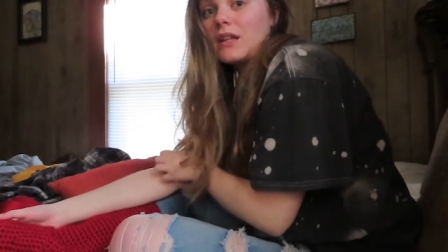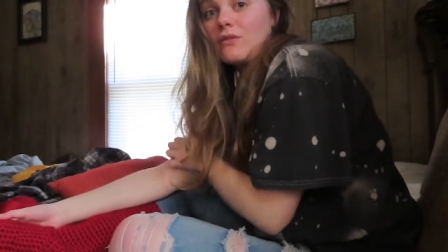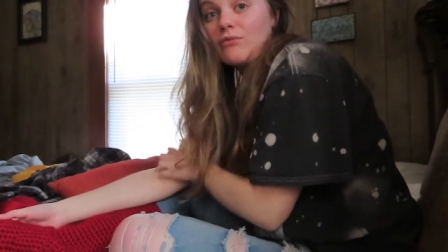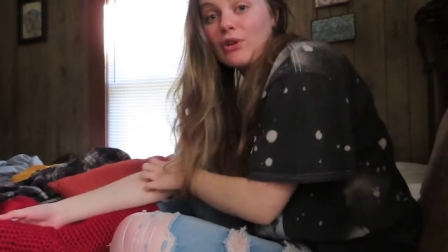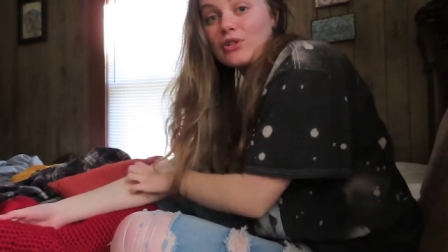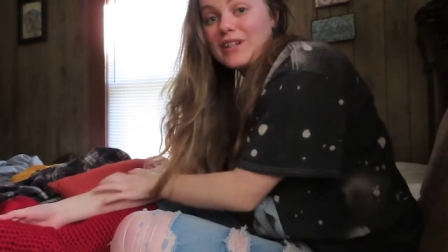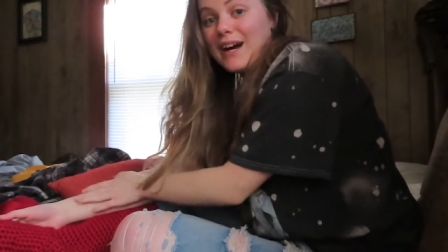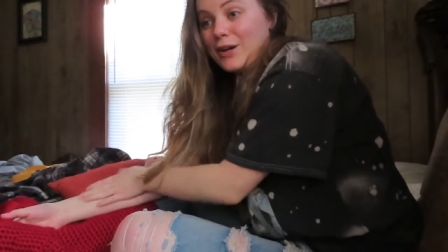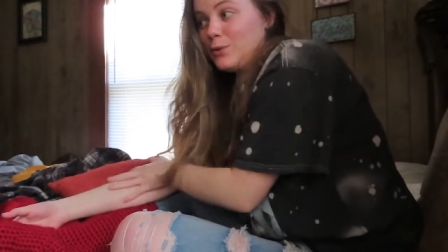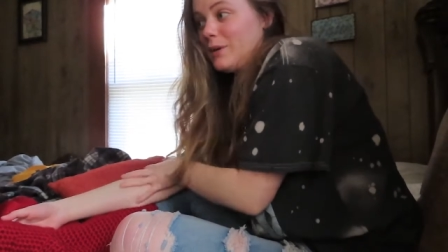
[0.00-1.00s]
like the first
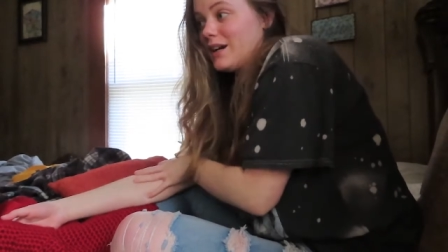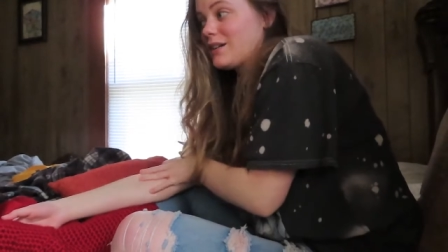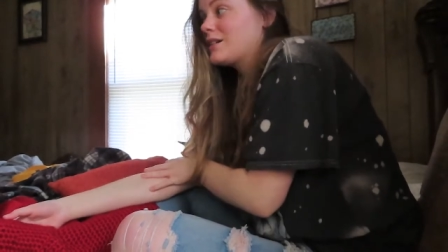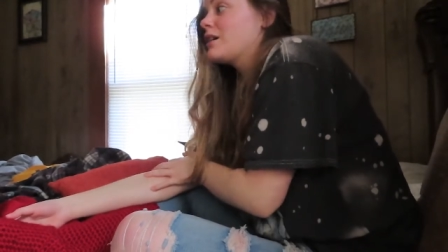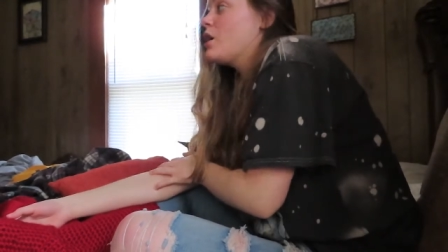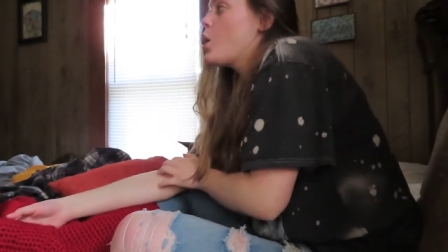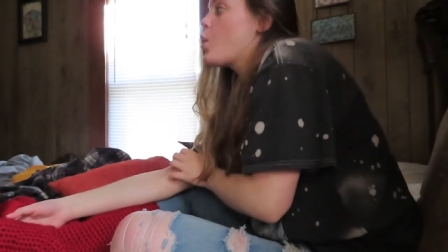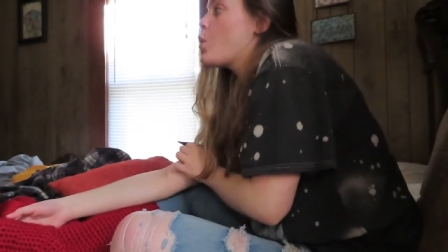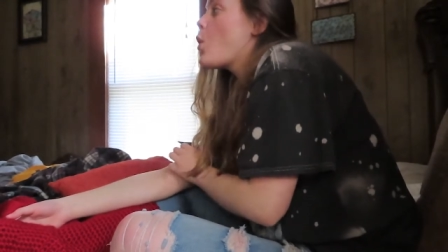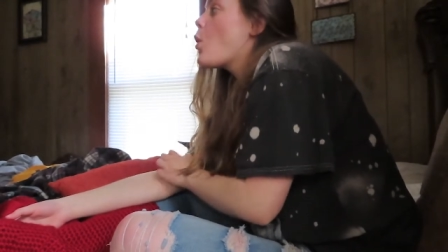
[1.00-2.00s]
Iron Man.
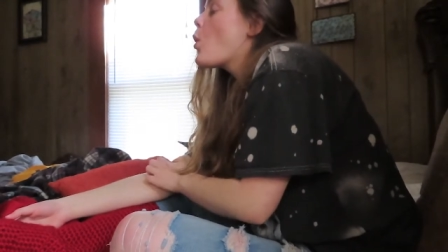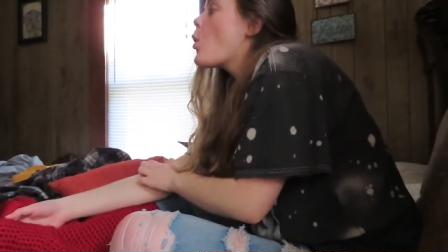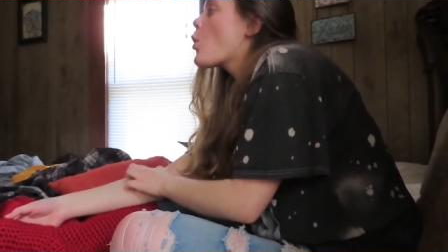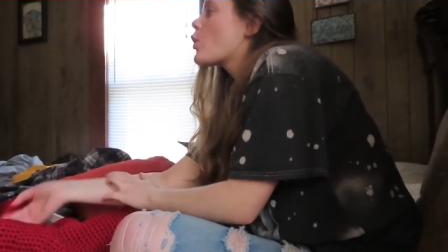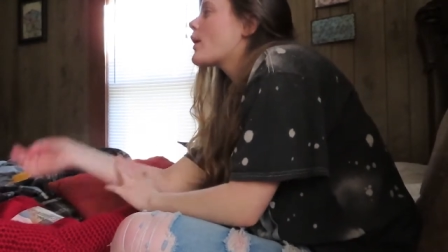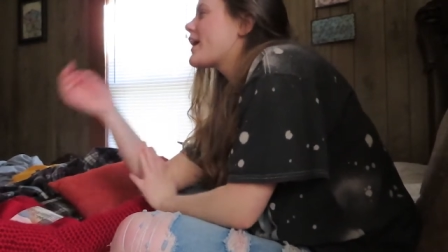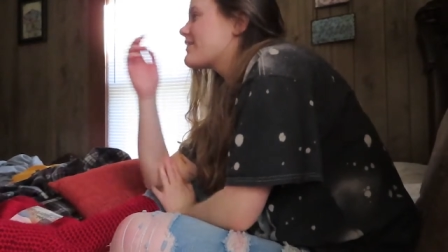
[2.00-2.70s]
Or,